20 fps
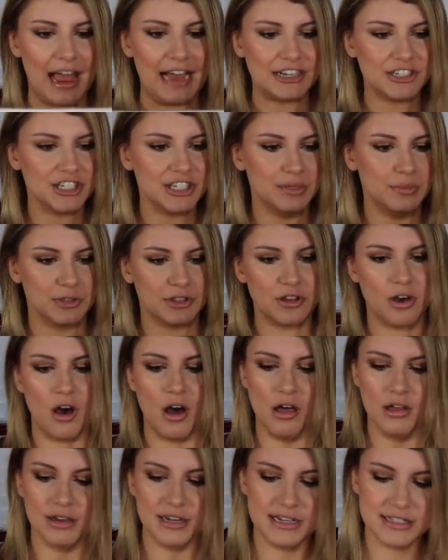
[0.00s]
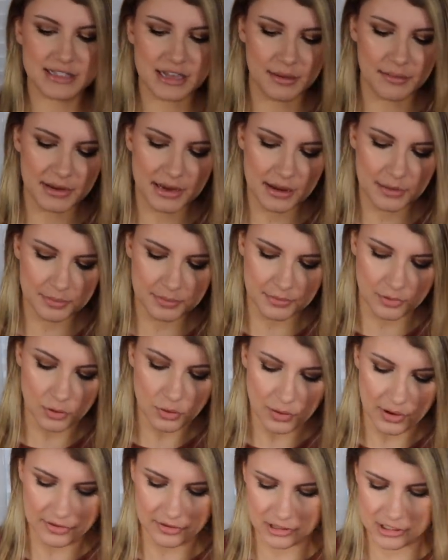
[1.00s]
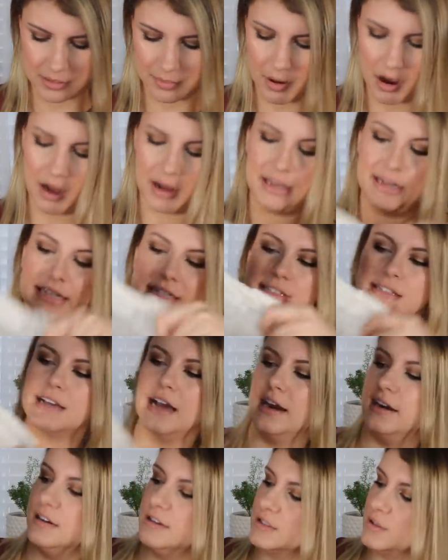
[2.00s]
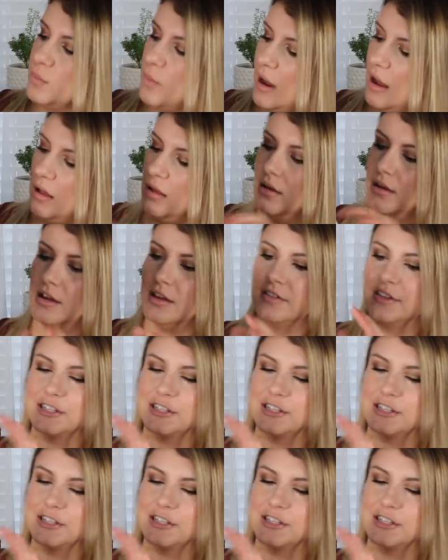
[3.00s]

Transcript: Actually, with the holidays coming up, oh, and there's a pocket inside as well.